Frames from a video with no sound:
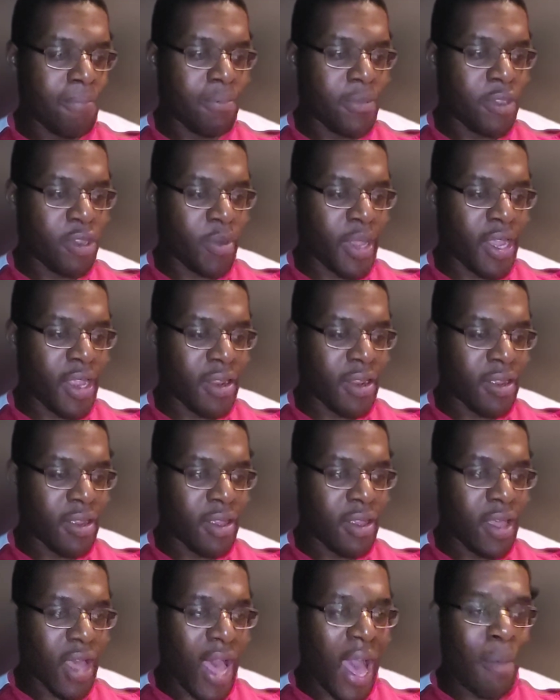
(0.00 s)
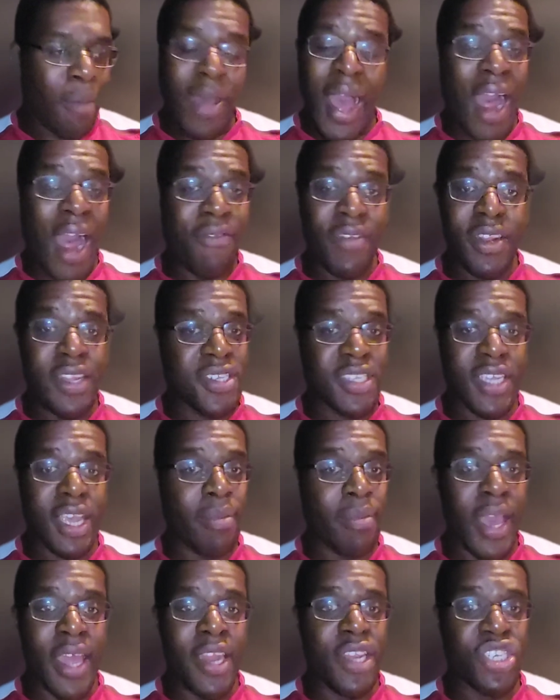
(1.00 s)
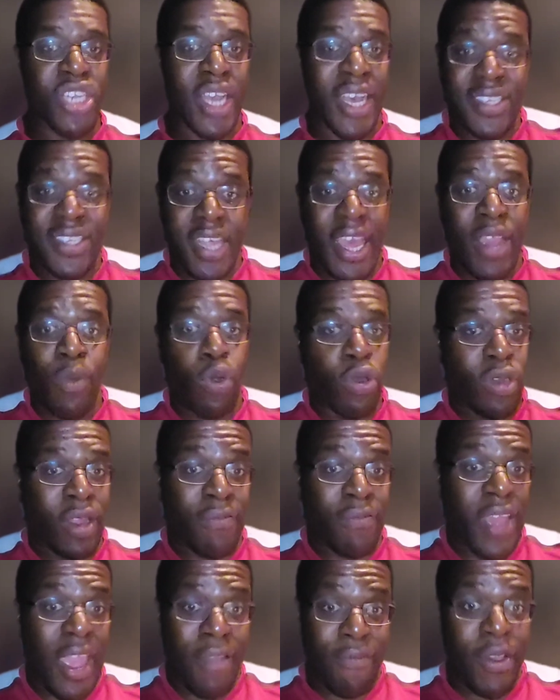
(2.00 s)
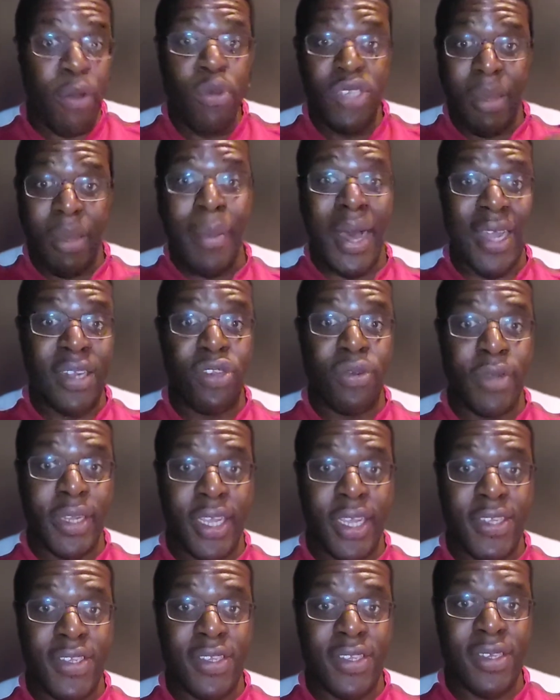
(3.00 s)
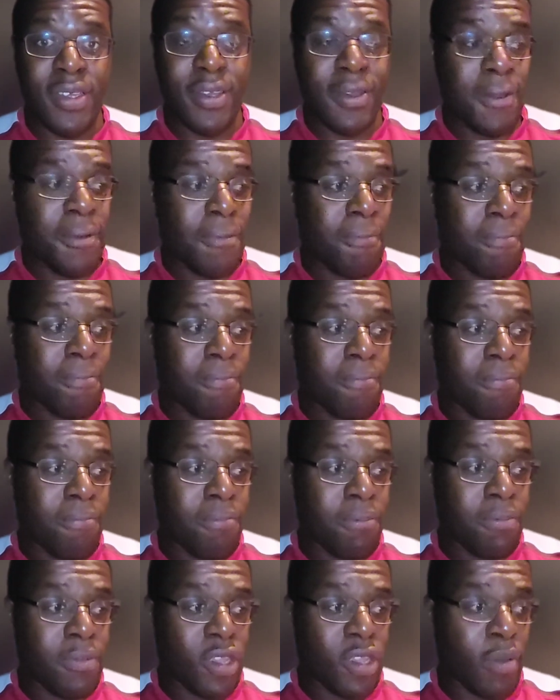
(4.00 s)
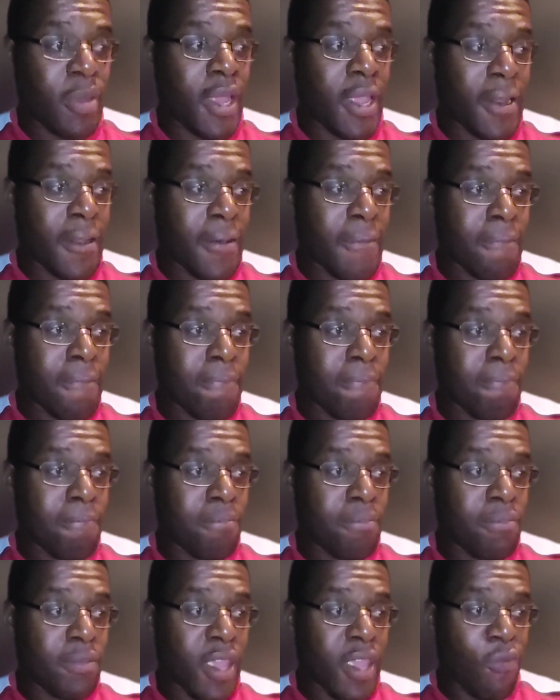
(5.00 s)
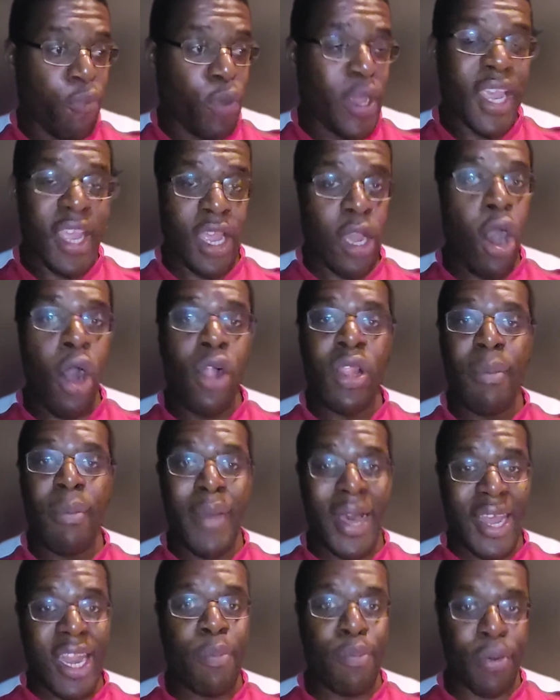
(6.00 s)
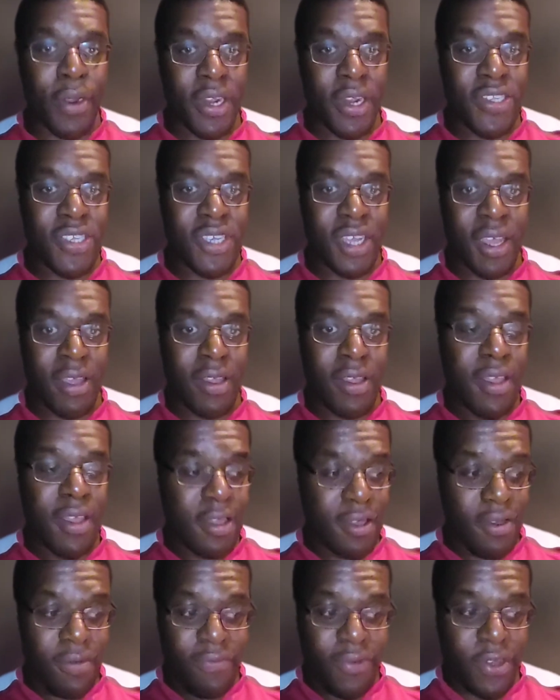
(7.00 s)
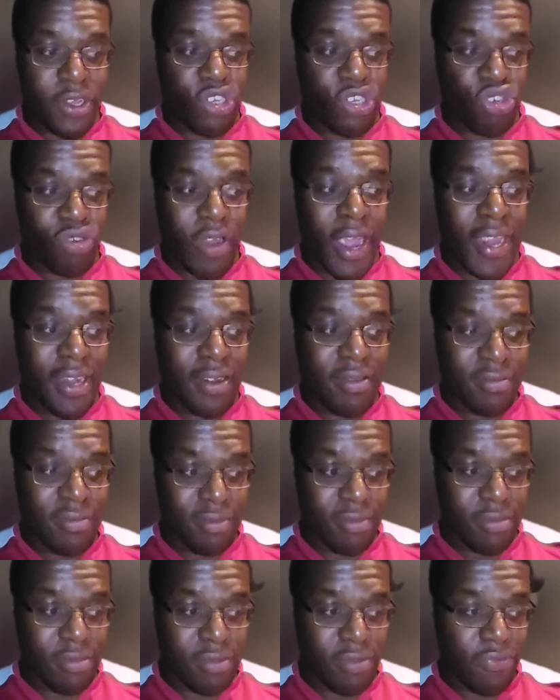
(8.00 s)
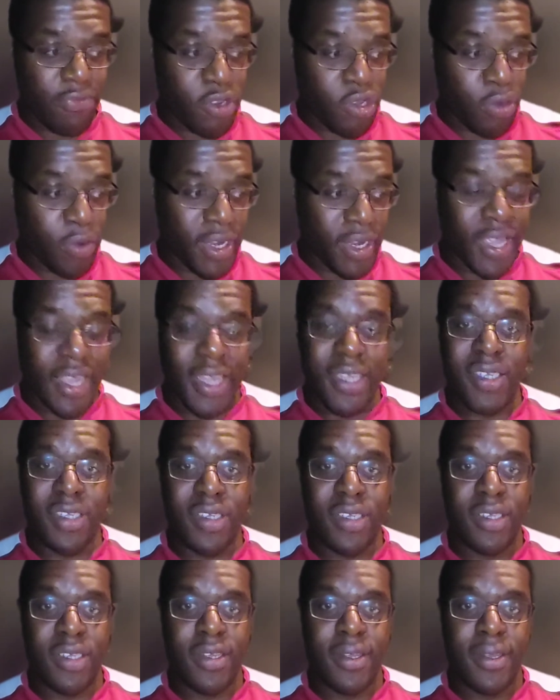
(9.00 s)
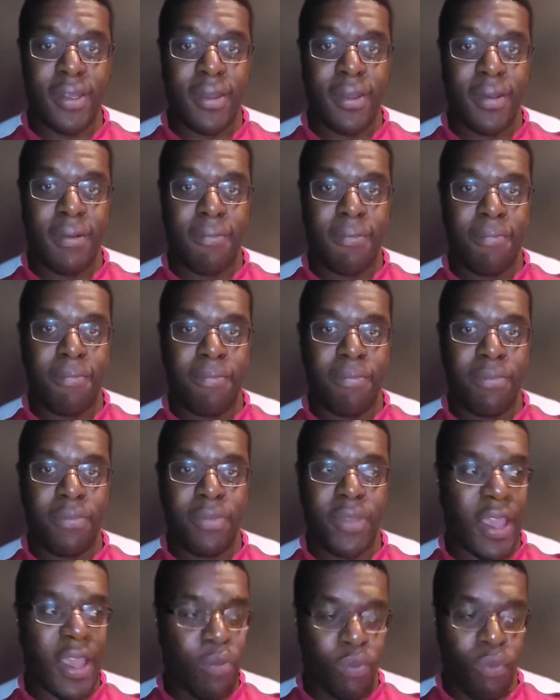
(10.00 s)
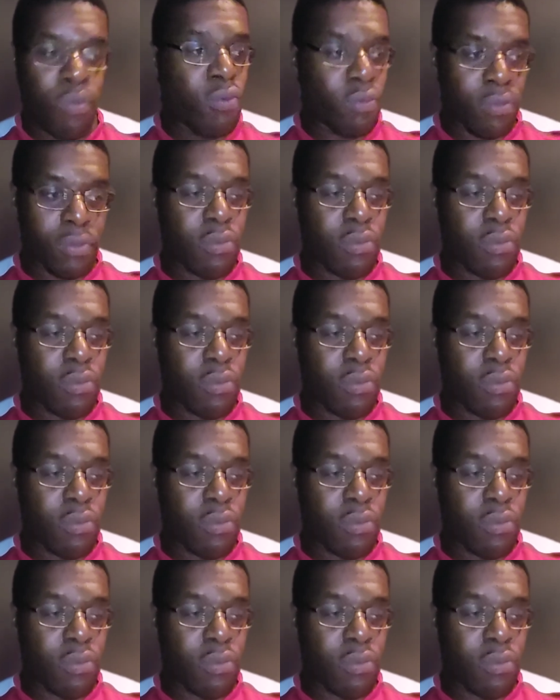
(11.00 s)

You know what I mean? I'm having the same energy as they would if it was a man doing this. You know what I mean? If we can call a man a predator, for doing this, then